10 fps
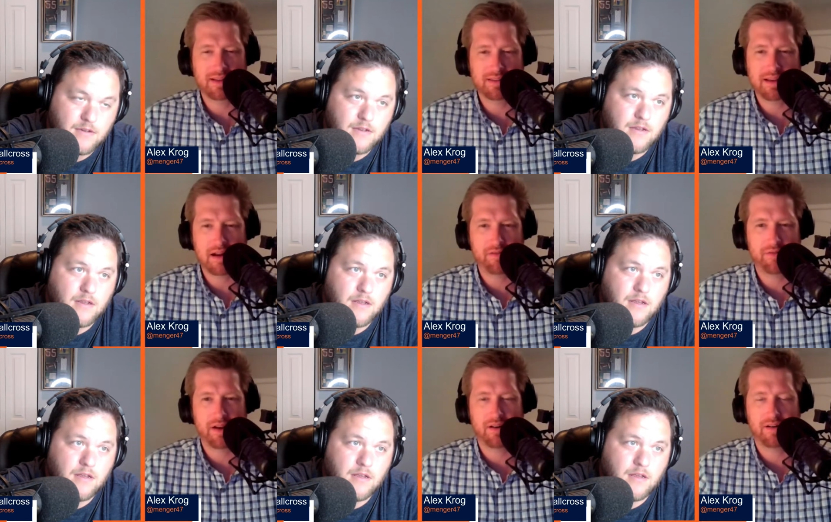Speaker 1: not the N
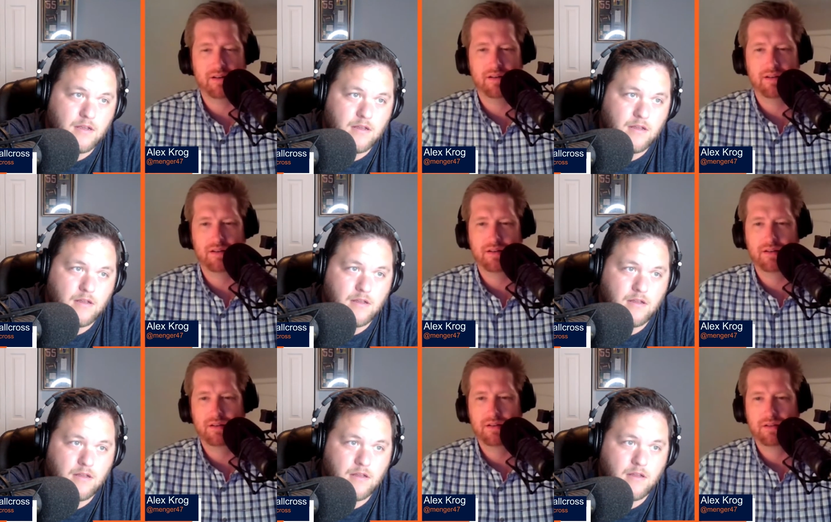F L.
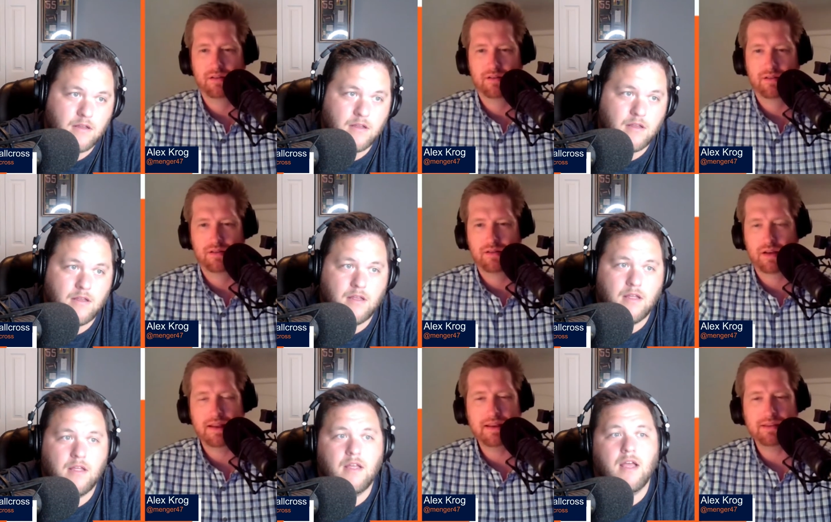
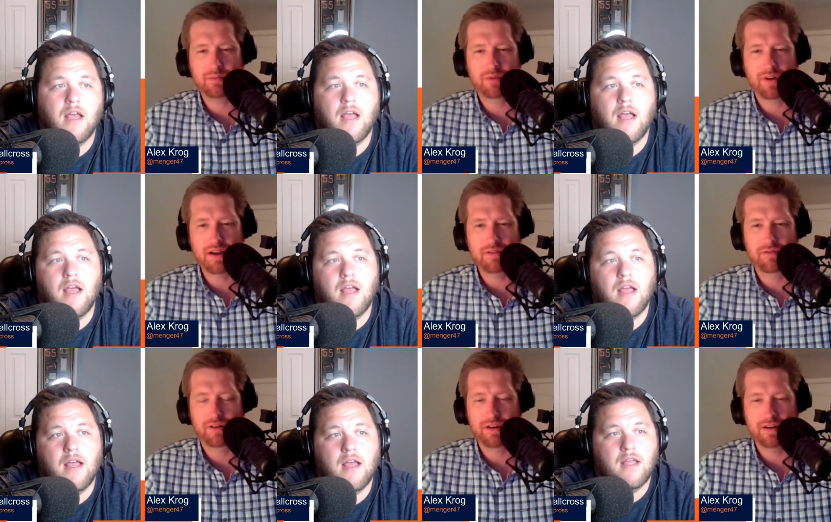And he hasn't played
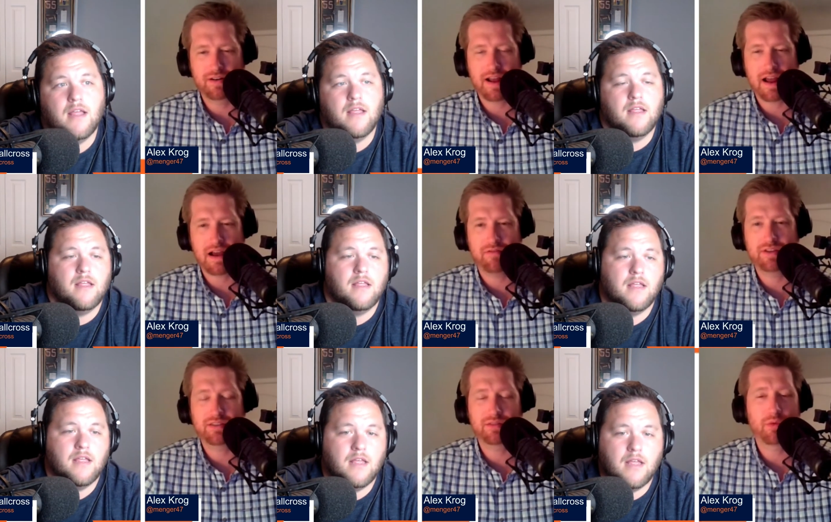for a year and a half.
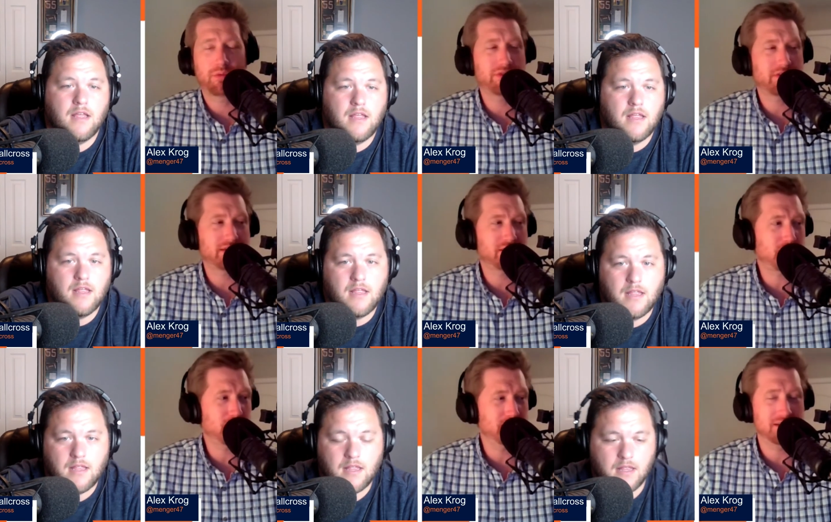Jason, when was the last
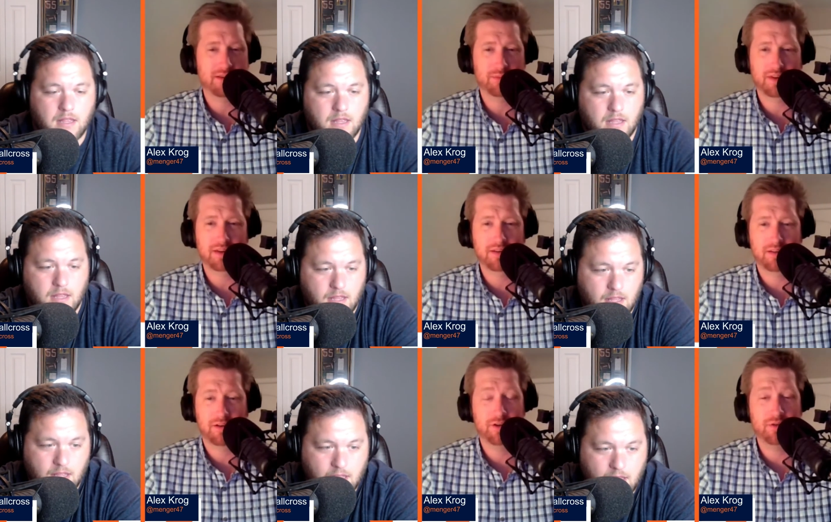time you did
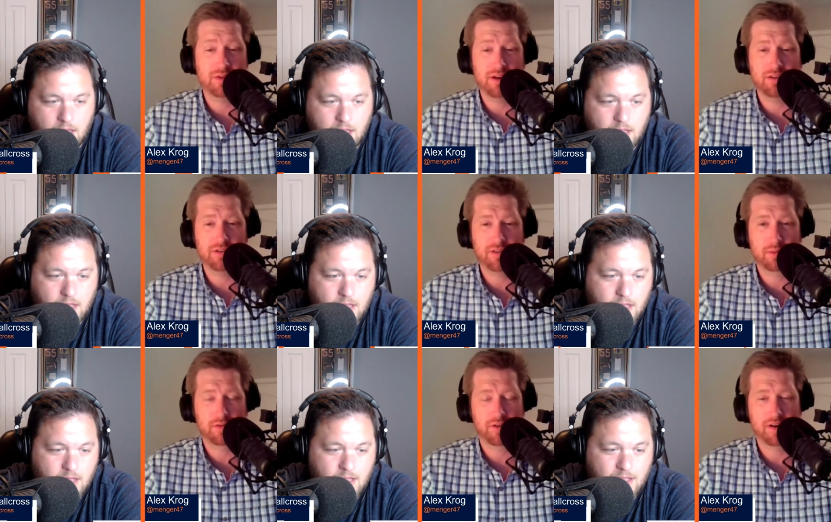something or you didn't do
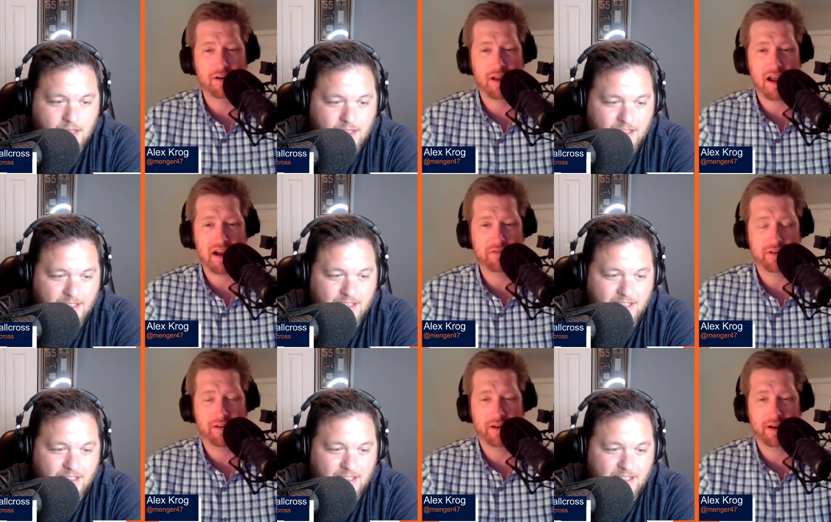something for a year and a half
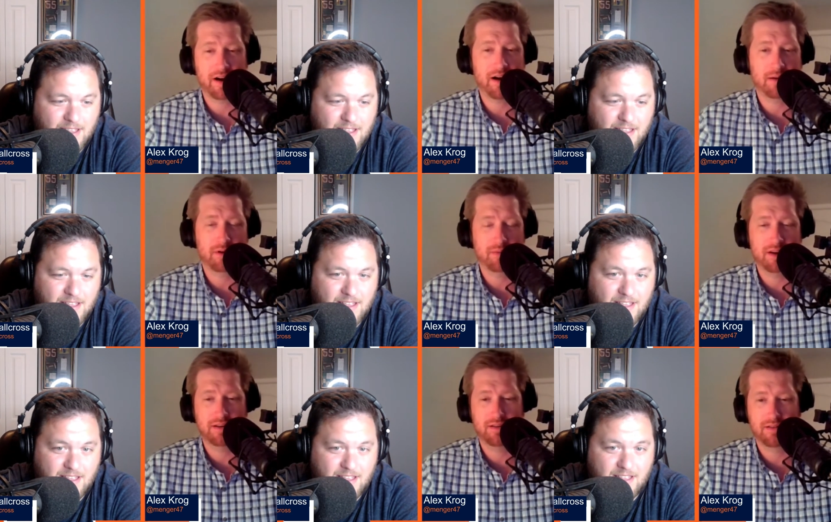and you're like, all right, I'm going to
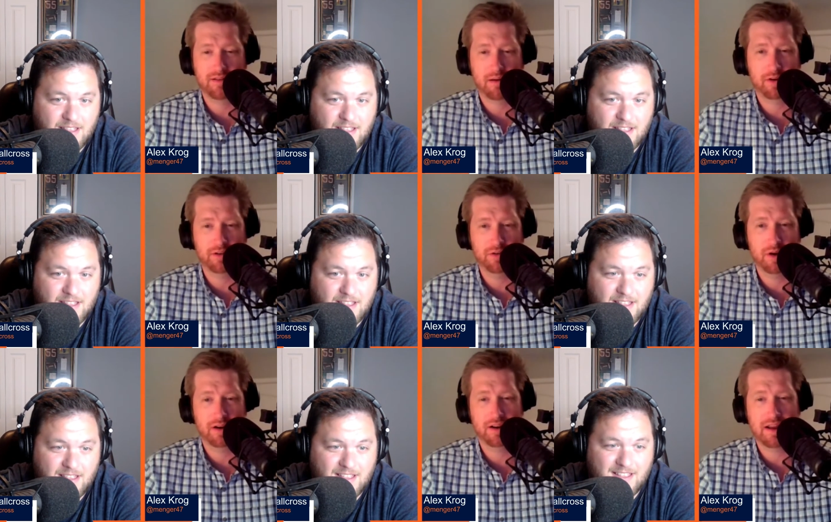be, I'm going to do
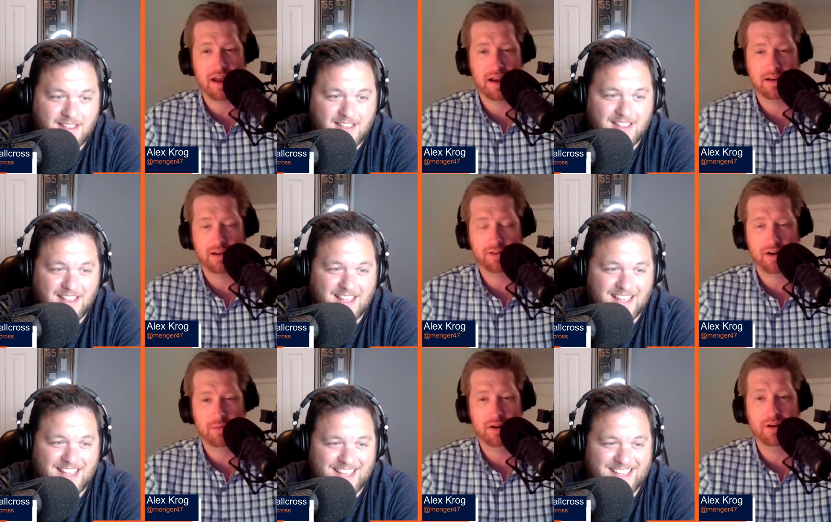it again and
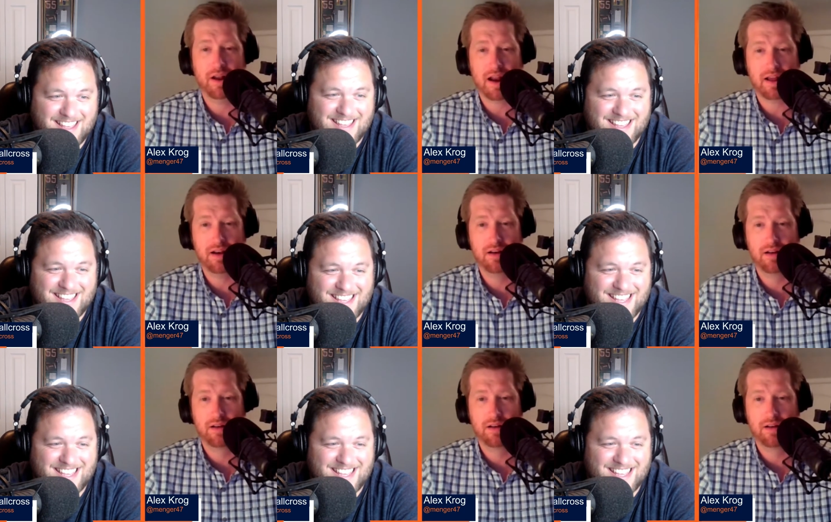try to be good at it?